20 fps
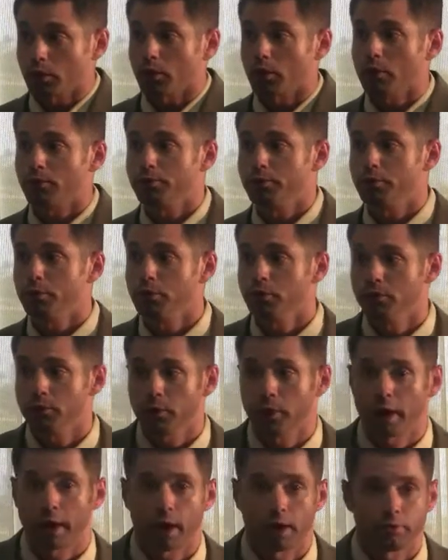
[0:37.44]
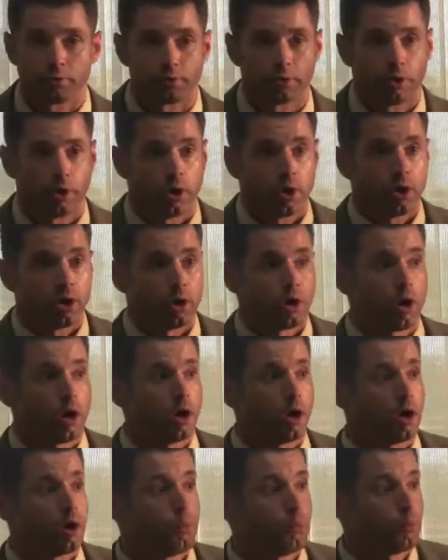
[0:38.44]
A few of you have.
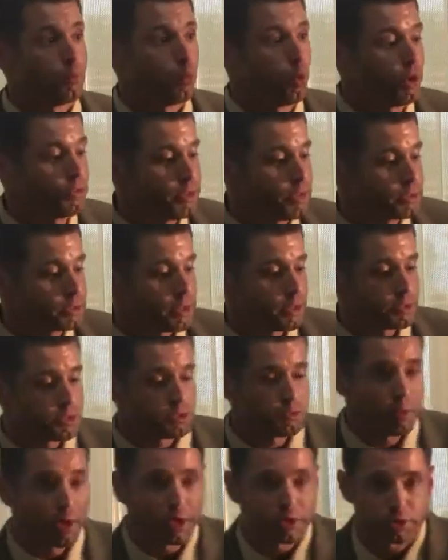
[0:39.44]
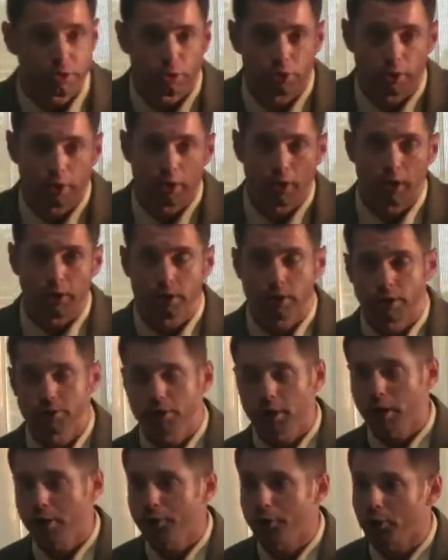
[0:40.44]
What this is basically a
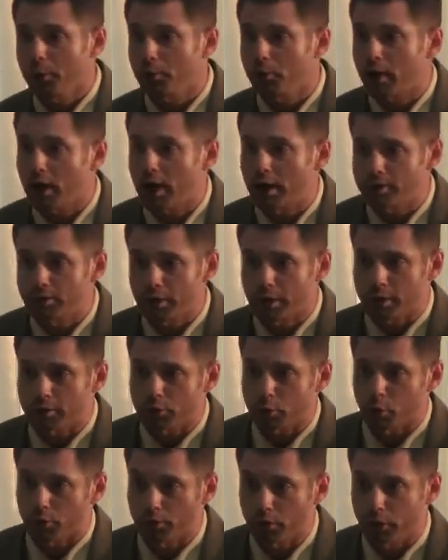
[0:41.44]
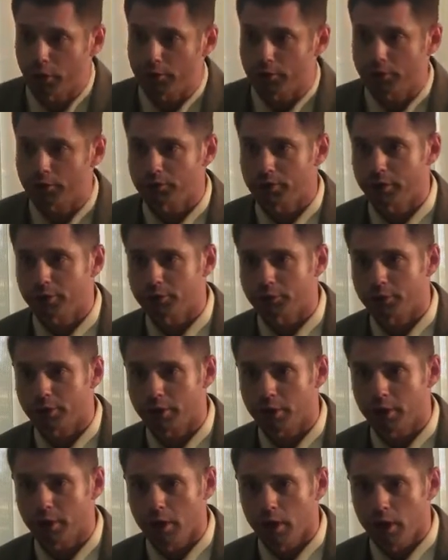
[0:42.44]
10-year process where the
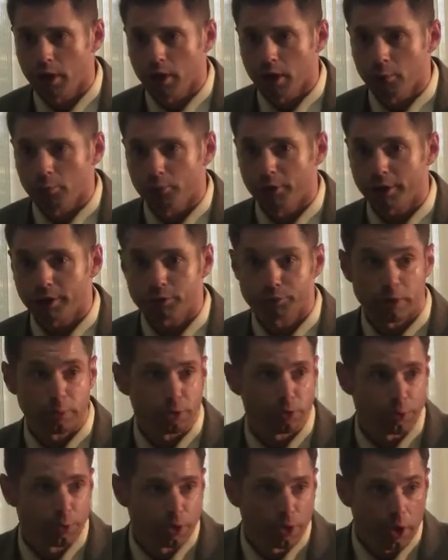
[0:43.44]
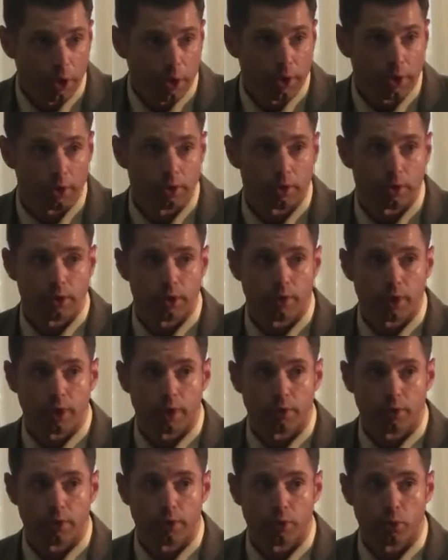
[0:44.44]
legislature picks people to be on it, and
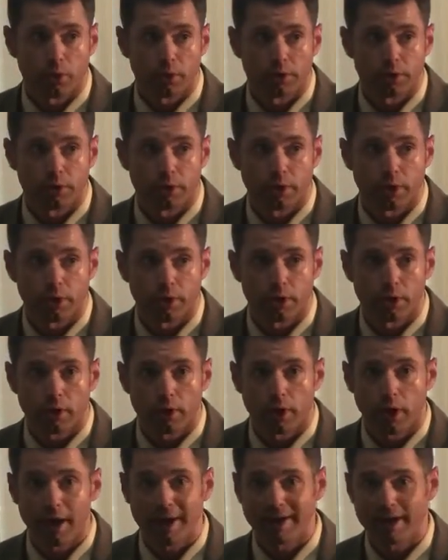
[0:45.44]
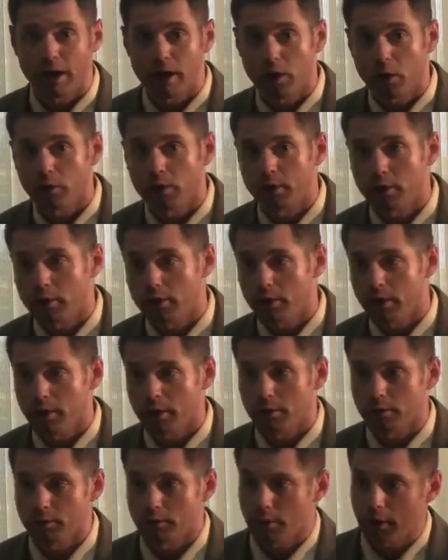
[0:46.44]
they're going to hang out and
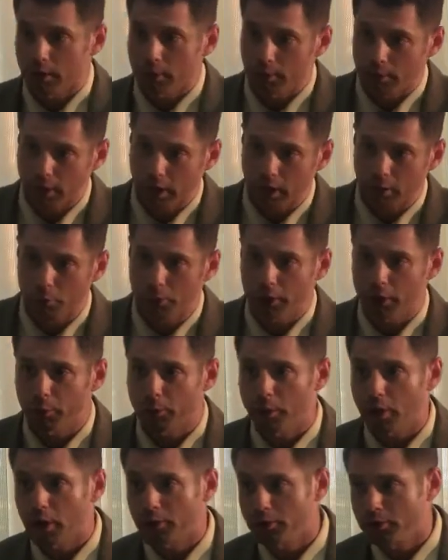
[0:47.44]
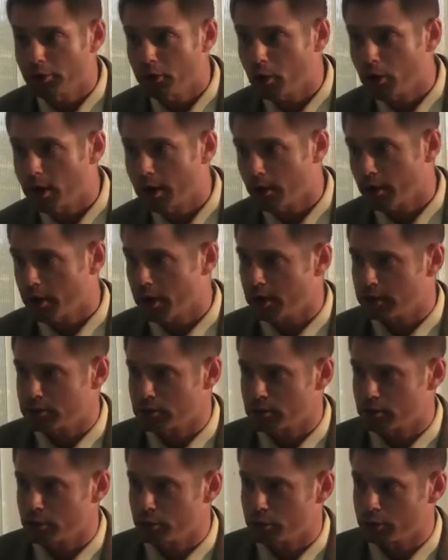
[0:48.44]
kind of pick apart the Ohio
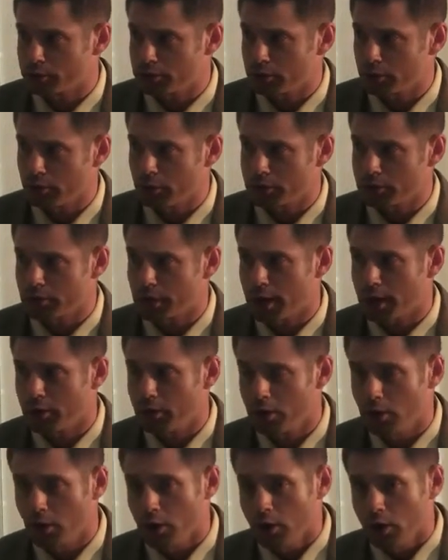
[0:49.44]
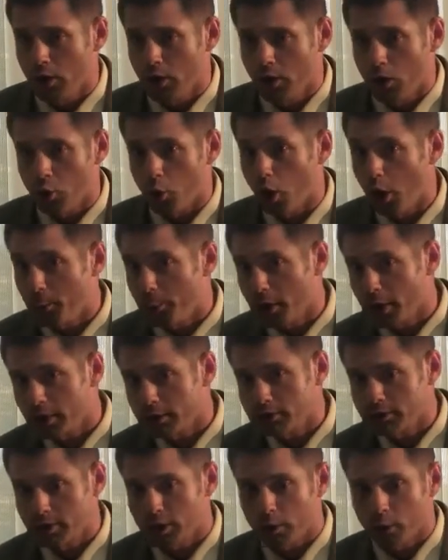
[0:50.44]
Constitution and decide what
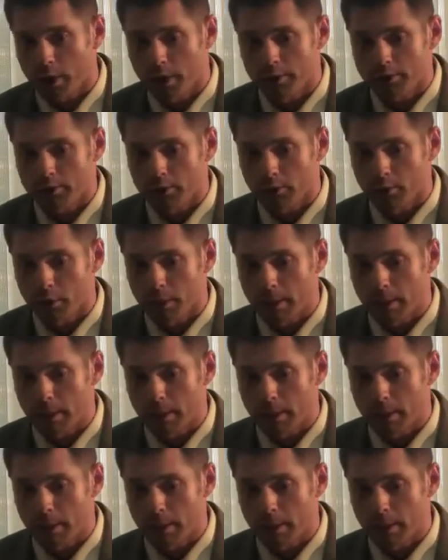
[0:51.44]
parts they want to